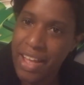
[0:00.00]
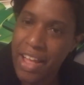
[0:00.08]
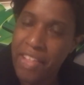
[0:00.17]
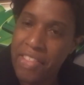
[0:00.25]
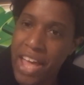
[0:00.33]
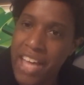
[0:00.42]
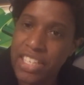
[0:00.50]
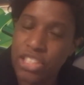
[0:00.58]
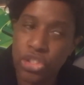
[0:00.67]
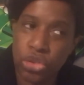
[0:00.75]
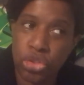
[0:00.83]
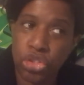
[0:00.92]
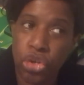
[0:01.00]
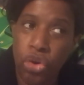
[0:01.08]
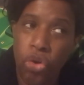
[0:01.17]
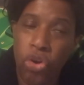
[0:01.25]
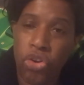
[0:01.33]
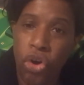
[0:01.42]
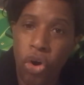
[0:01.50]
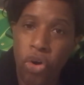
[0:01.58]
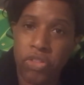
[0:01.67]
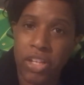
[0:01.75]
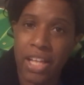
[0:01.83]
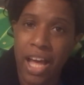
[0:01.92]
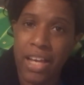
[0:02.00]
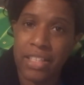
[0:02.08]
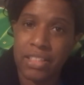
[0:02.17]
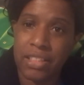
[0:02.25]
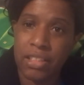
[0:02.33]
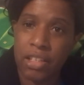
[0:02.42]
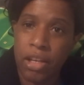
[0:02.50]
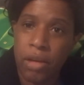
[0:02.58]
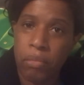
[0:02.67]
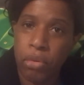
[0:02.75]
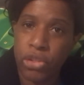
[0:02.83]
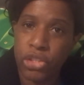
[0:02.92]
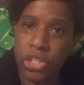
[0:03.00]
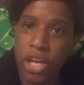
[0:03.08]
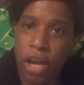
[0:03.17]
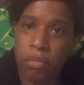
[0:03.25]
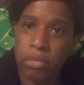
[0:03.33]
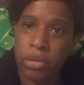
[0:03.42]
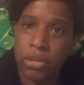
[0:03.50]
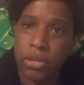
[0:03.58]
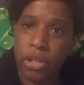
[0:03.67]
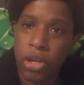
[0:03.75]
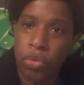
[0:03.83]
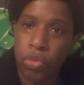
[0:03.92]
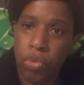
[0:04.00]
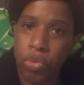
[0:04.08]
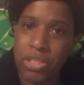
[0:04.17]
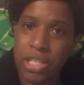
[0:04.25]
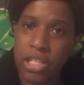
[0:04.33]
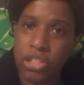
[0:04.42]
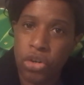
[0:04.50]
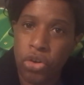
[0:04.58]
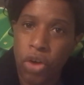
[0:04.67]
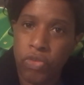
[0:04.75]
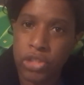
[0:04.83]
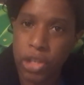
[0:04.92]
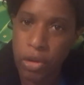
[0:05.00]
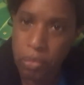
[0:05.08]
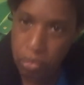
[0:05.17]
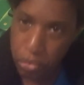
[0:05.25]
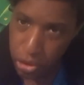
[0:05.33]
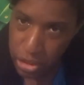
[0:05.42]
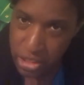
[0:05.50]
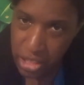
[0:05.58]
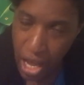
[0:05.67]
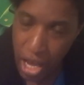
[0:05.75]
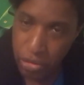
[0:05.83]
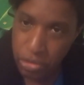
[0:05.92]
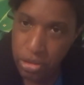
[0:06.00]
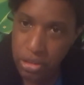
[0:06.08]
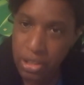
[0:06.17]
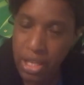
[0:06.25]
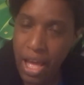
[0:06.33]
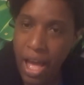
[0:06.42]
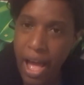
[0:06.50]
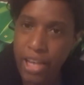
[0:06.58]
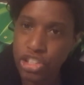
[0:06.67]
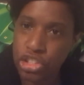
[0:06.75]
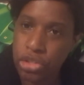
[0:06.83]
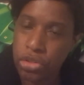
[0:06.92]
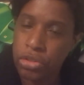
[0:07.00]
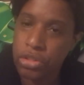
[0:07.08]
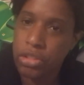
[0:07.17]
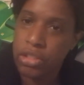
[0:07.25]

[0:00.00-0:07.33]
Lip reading: That is to turn on the lights. Push it up. When we say turn off, we say Put it down. Action.